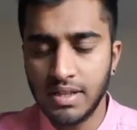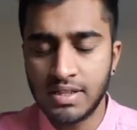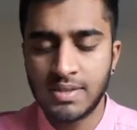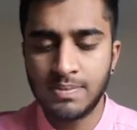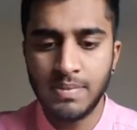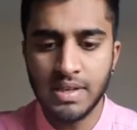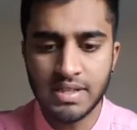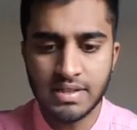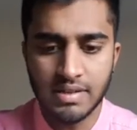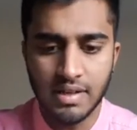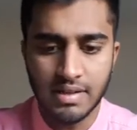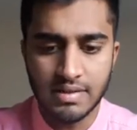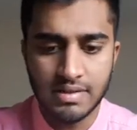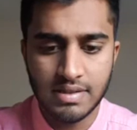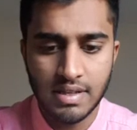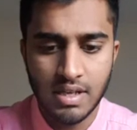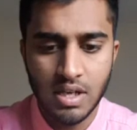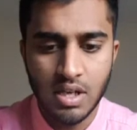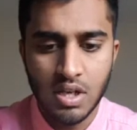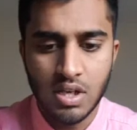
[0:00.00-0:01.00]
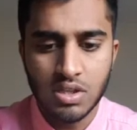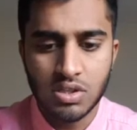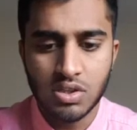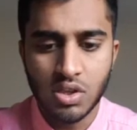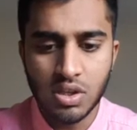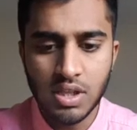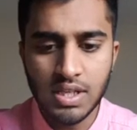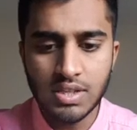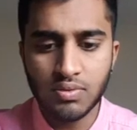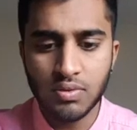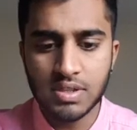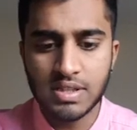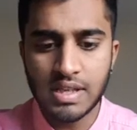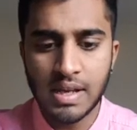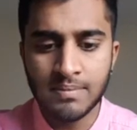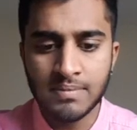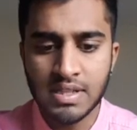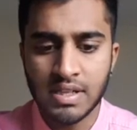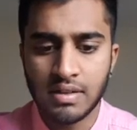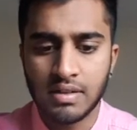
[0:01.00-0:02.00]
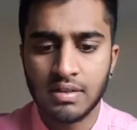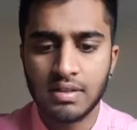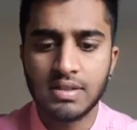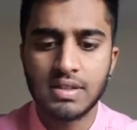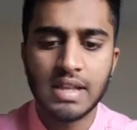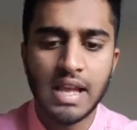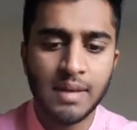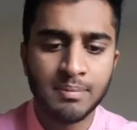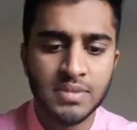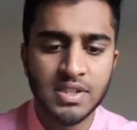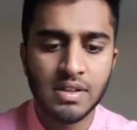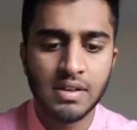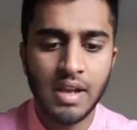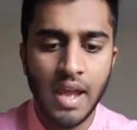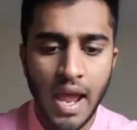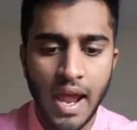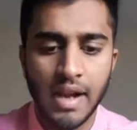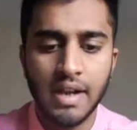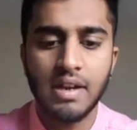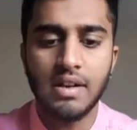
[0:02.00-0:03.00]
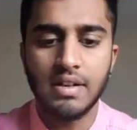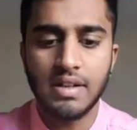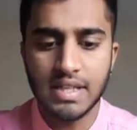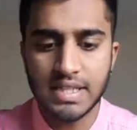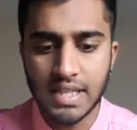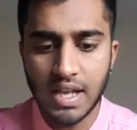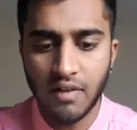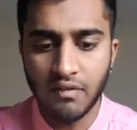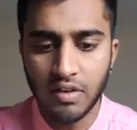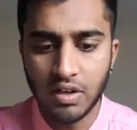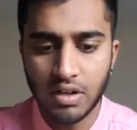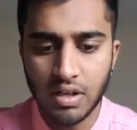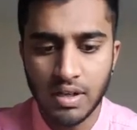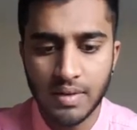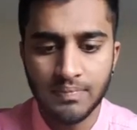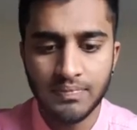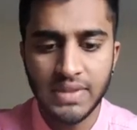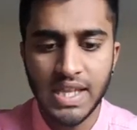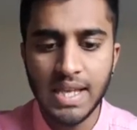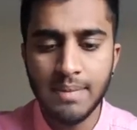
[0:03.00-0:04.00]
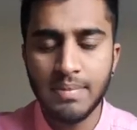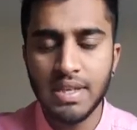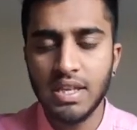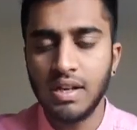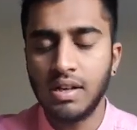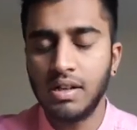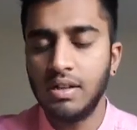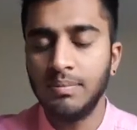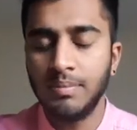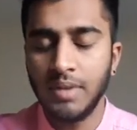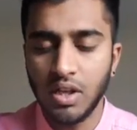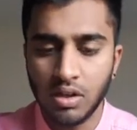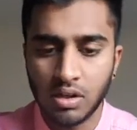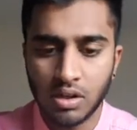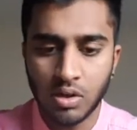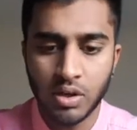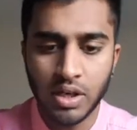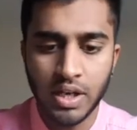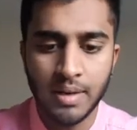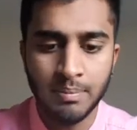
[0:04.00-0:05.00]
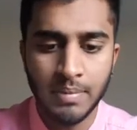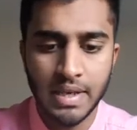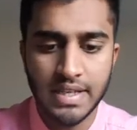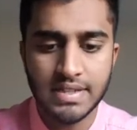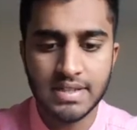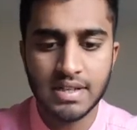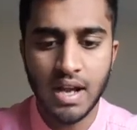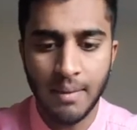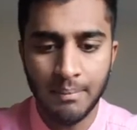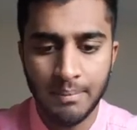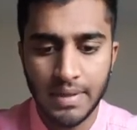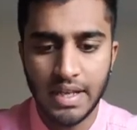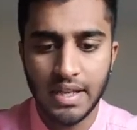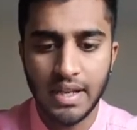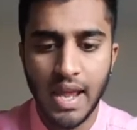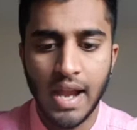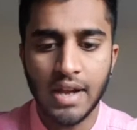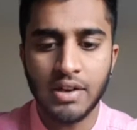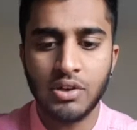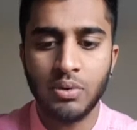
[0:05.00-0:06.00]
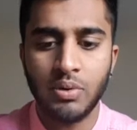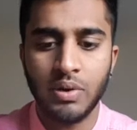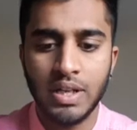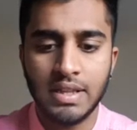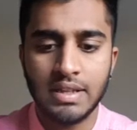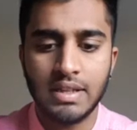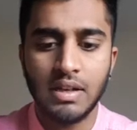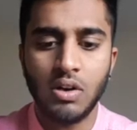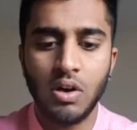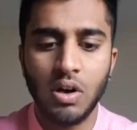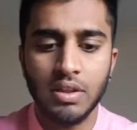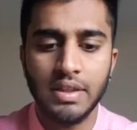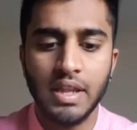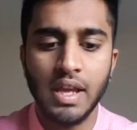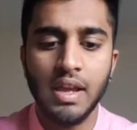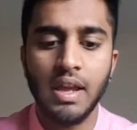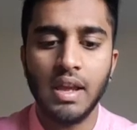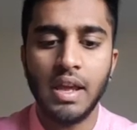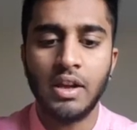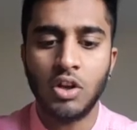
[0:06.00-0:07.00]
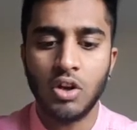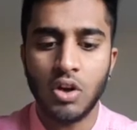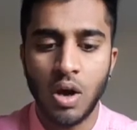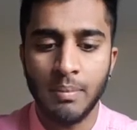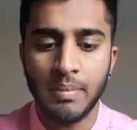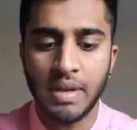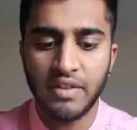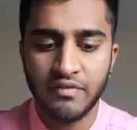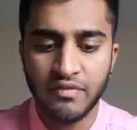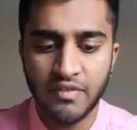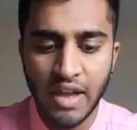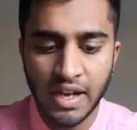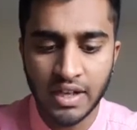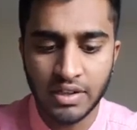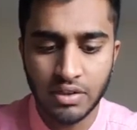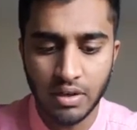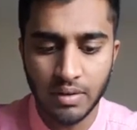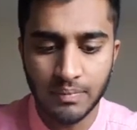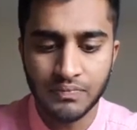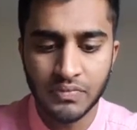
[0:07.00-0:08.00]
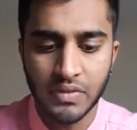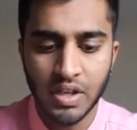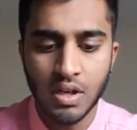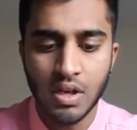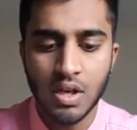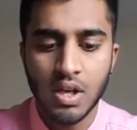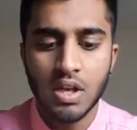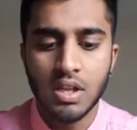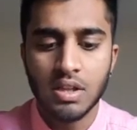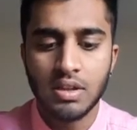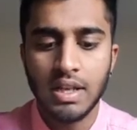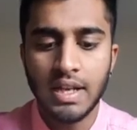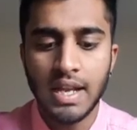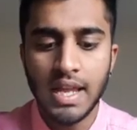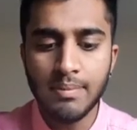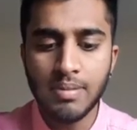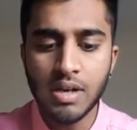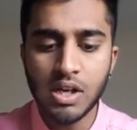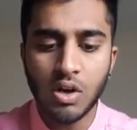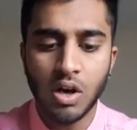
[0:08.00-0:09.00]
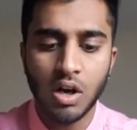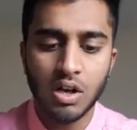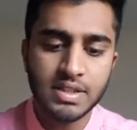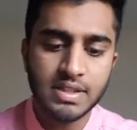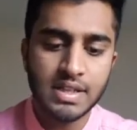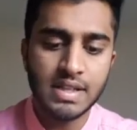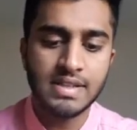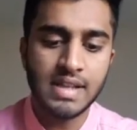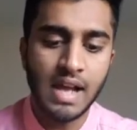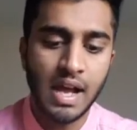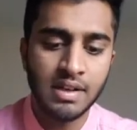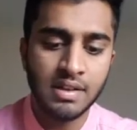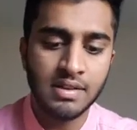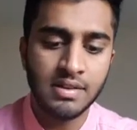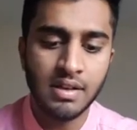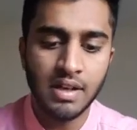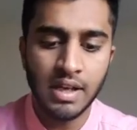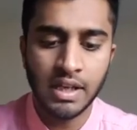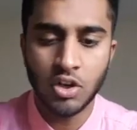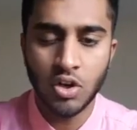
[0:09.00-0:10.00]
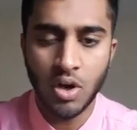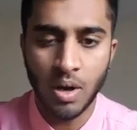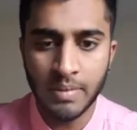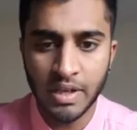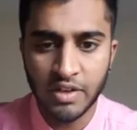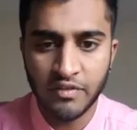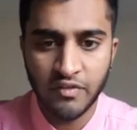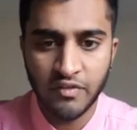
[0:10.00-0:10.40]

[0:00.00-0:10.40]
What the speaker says: business. So this was something Samsung had discovered. They, being a Korean-based company, had to rethink on the economic factor. The labor cost is another economic